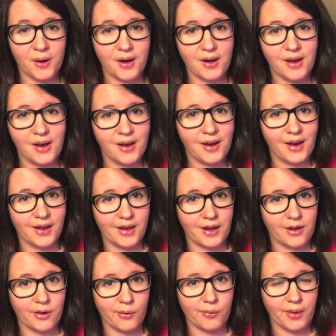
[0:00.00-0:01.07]
rating, and
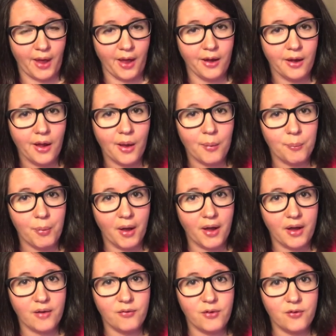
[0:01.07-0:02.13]
I know that.
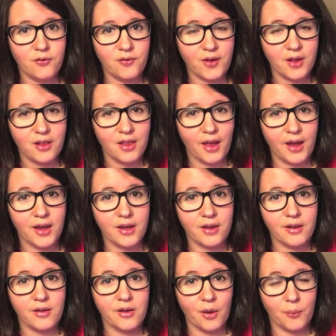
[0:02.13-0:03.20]
But if you feel
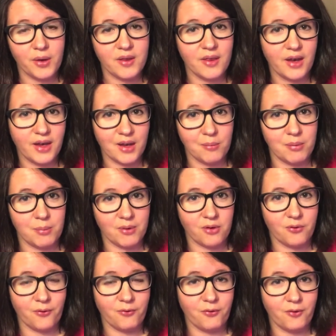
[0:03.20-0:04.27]
like knowing that I get my
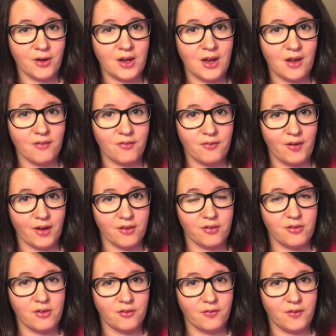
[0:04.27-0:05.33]
books for free
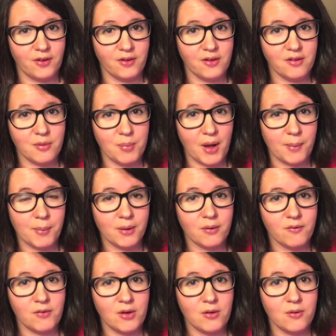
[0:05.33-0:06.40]
affects your feelings about my
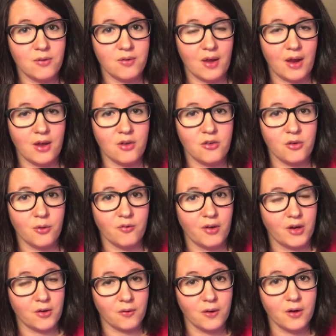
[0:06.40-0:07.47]
reviews and you're
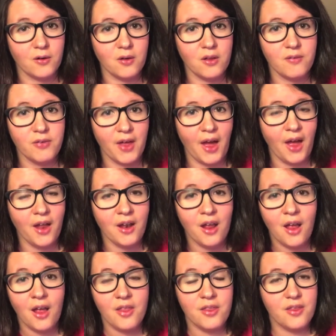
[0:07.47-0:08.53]
very critical of that,
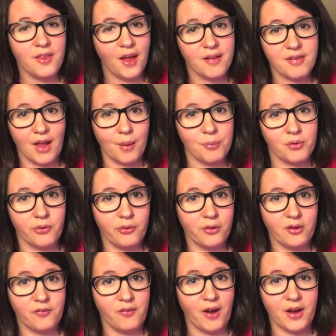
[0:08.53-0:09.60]
then that's
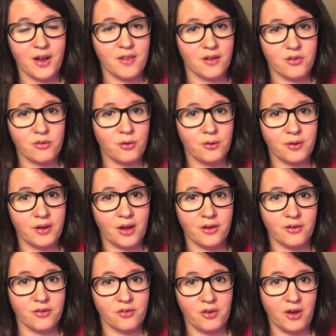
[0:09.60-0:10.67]
absolutely fine and that's totally
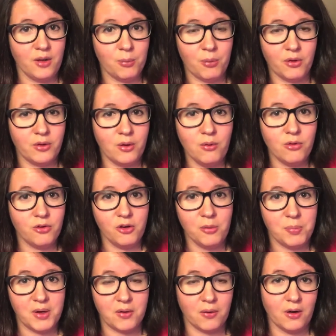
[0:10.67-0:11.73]
understandable. You
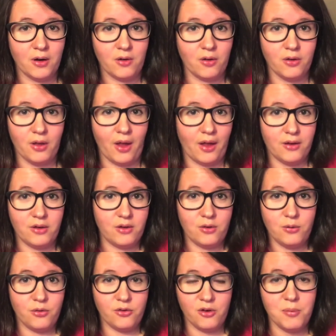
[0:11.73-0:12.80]
should be critical.
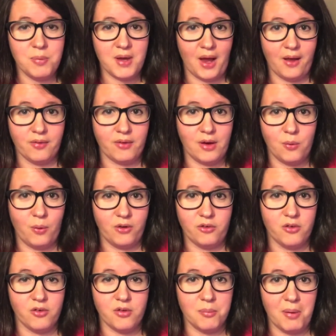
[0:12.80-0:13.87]
You should be asking
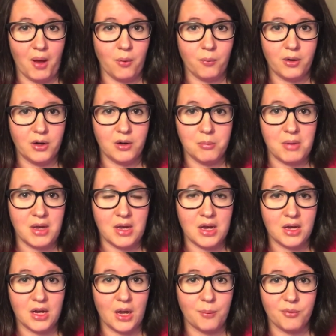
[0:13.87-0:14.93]
questions about where your
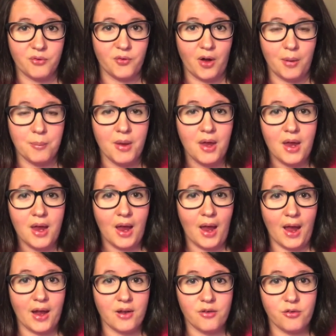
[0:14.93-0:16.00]
media comes from
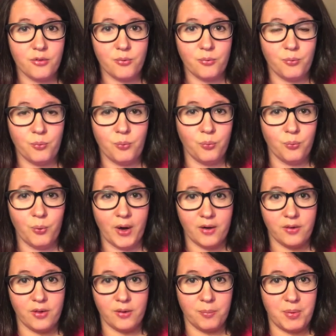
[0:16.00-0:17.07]
and
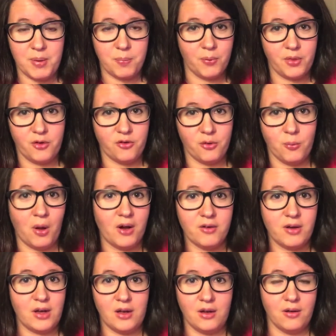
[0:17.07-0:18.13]
where the people that you're
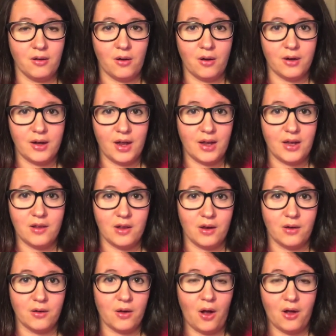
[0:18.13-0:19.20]
watching are getting
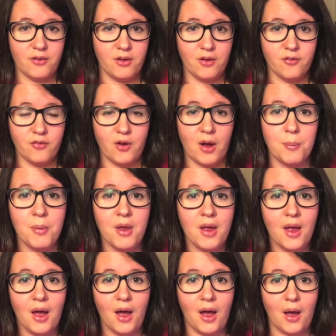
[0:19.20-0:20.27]
their content from,
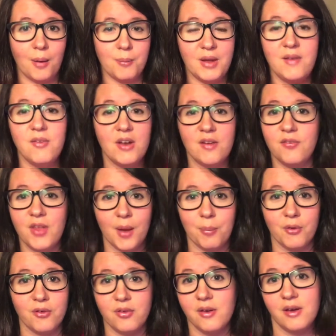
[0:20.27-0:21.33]
even if that
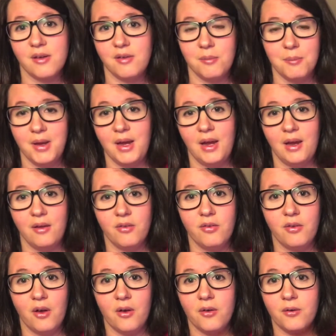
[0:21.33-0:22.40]
person is me.
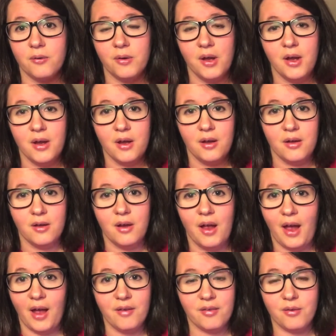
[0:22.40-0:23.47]
So
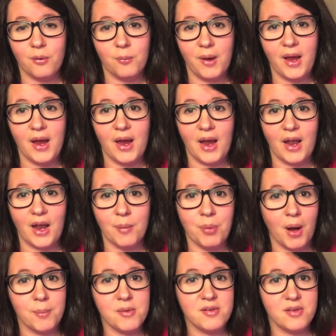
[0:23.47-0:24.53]
ask away, and I
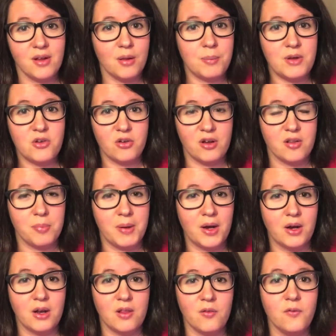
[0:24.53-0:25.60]
promise that I'll be
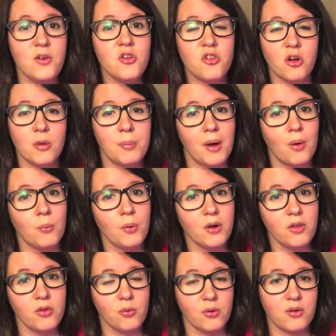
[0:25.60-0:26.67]
transparent in the future about
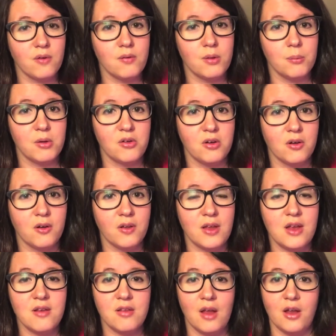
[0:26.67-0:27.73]
where the source of the material
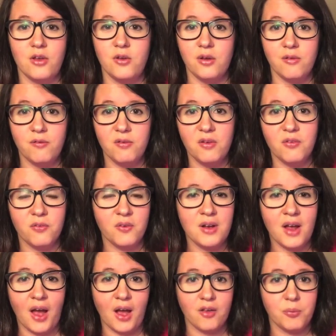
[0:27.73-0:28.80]
is, and you can feel free
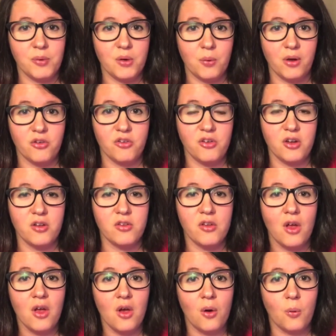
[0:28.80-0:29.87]
to ask me questions
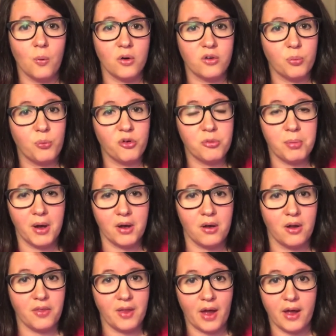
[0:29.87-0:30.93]
or to push
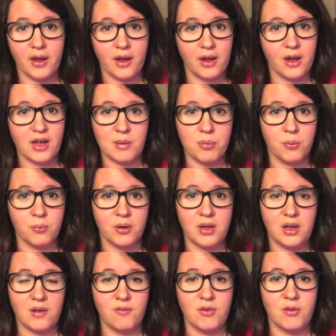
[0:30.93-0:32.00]
back on that at any
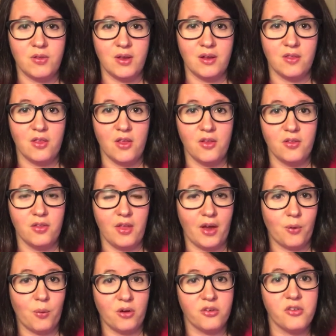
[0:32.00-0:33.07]
point if you think that
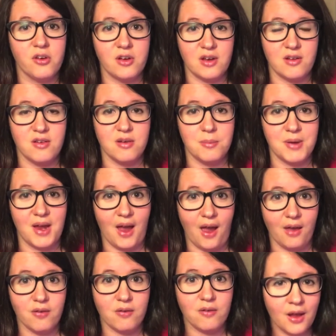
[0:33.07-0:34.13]
that question needs to be
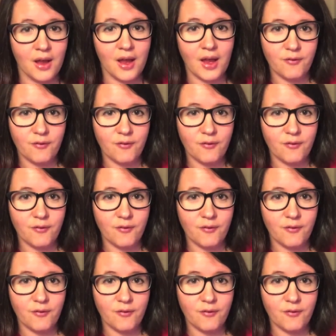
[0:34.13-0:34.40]
asked.